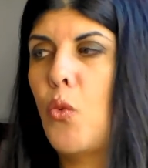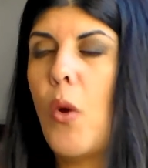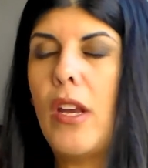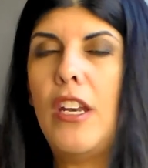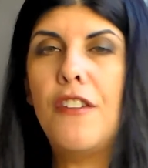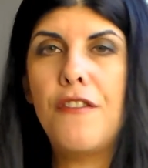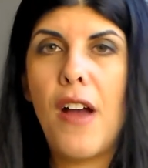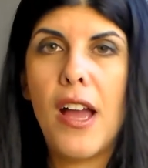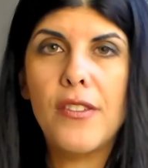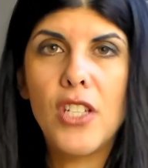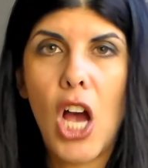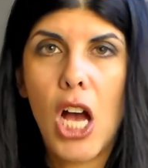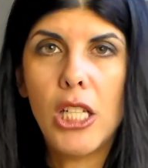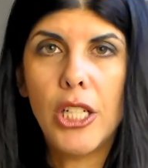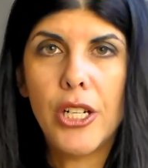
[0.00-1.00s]

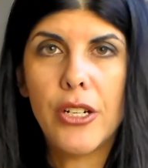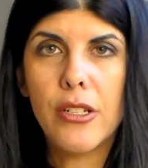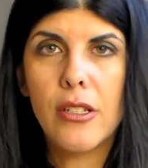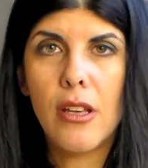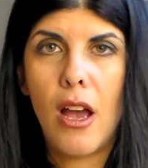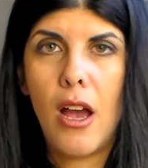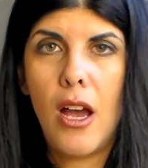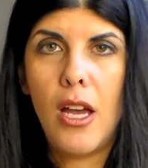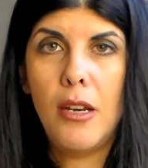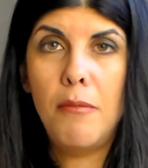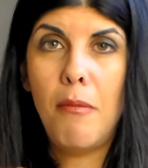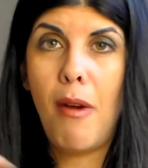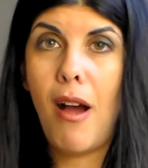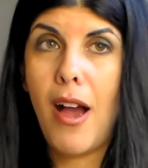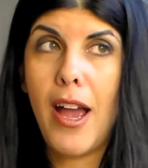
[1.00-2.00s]
$25
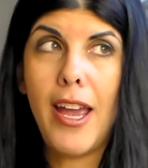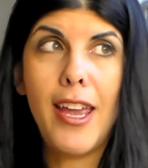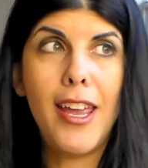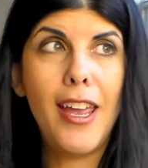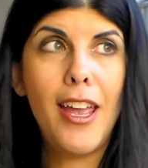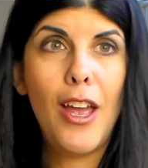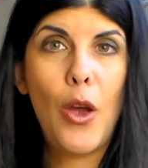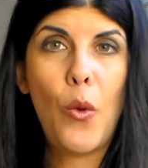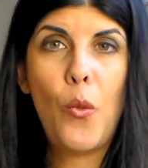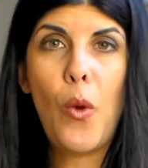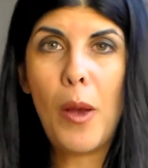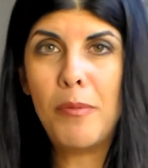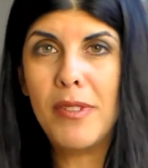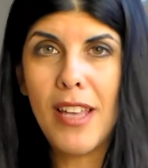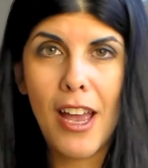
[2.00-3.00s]
on my
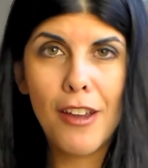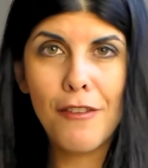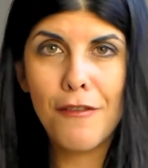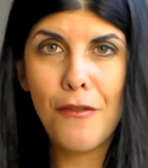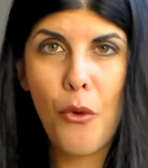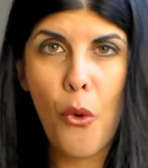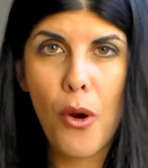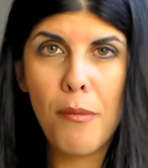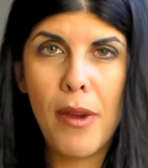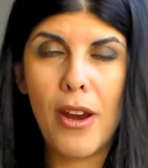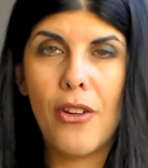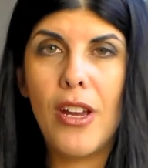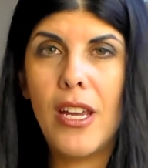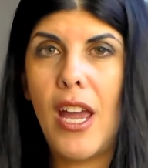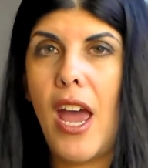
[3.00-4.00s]
website for
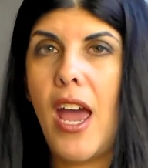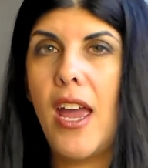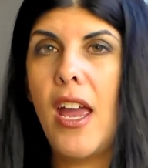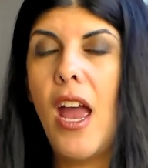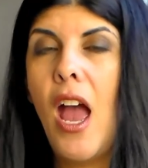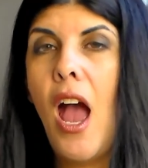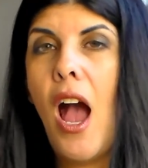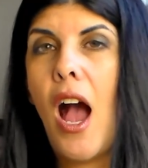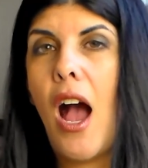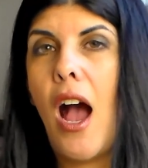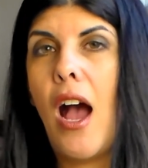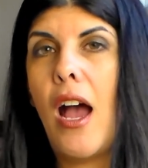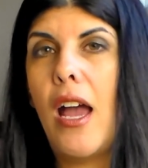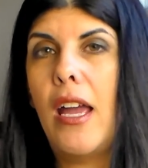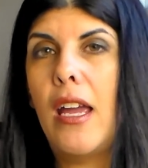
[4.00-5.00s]
Mary Kay.
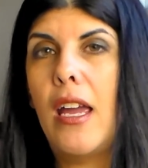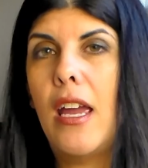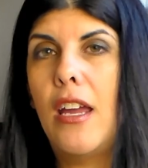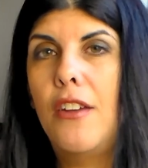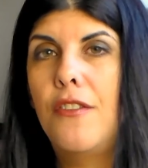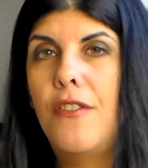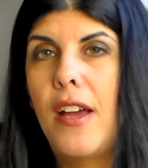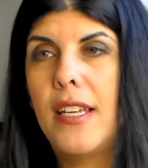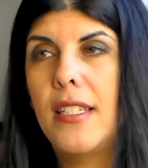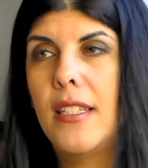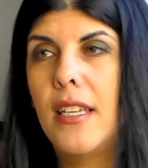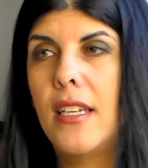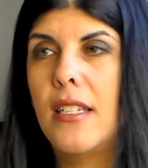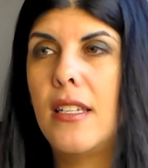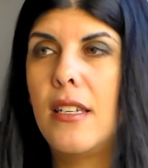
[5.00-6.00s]
I
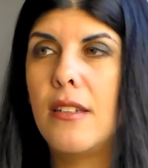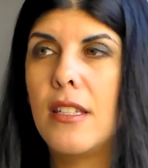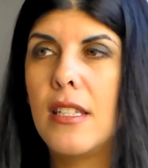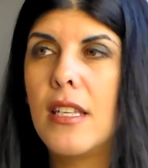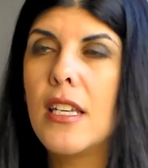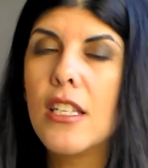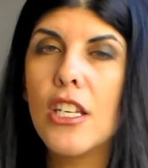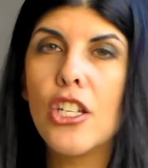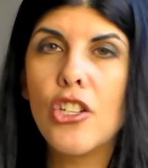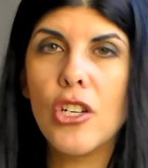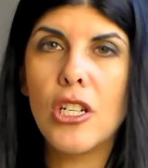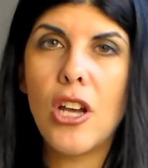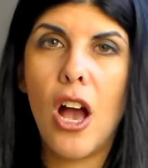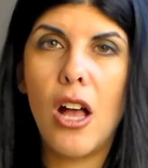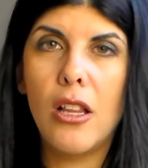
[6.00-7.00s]
invested
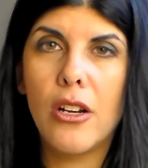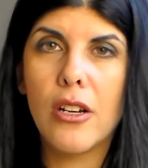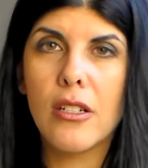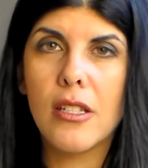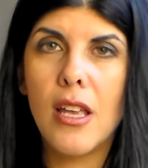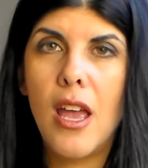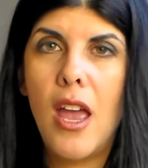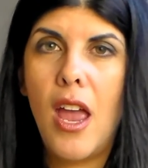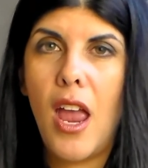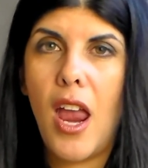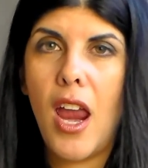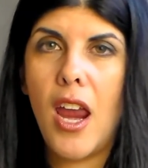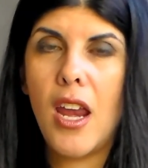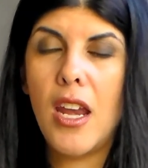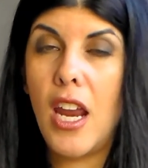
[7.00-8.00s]
$600
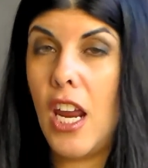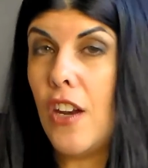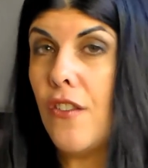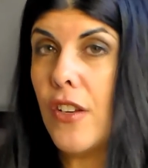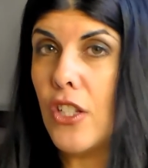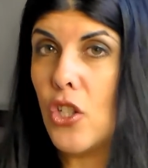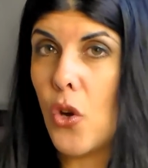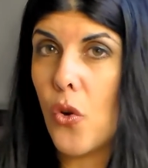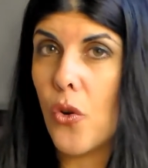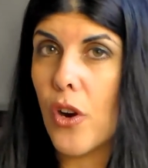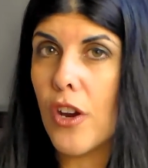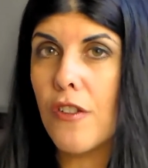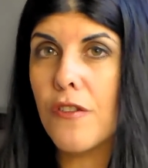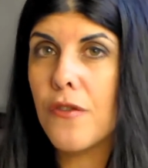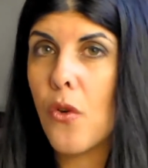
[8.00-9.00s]
in
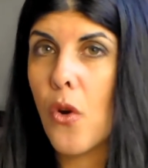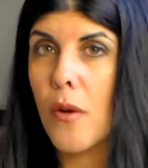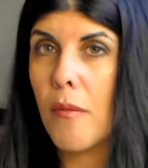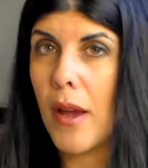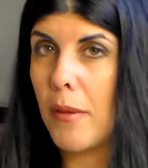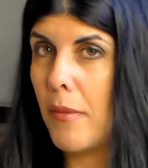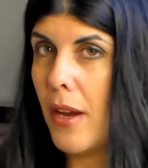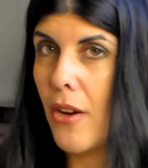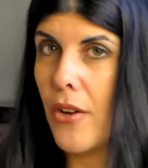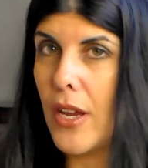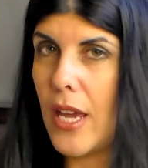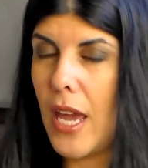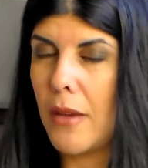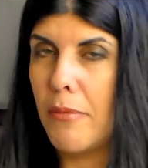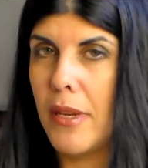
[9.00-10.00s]
inventory for my
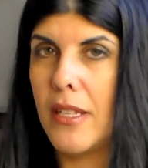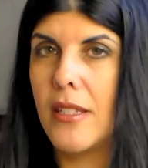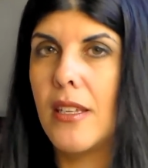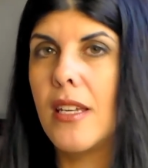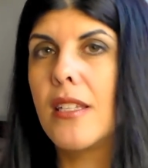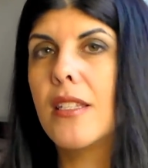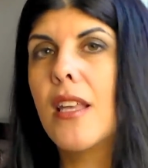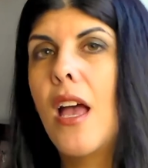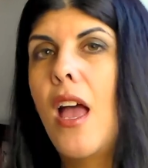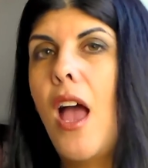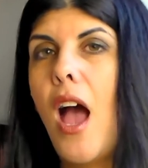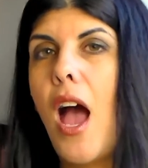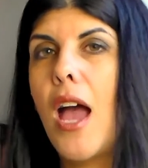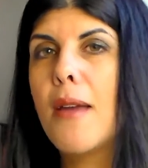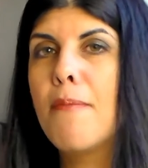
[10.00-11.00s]
Mary Kay business.
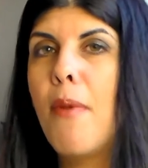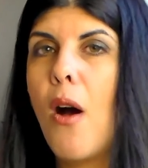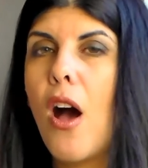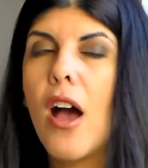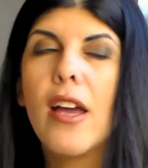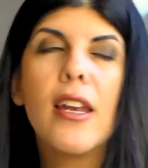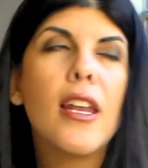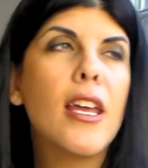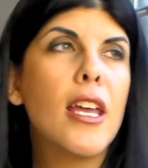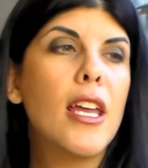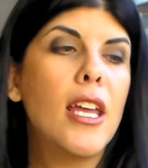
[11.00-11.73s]
I bought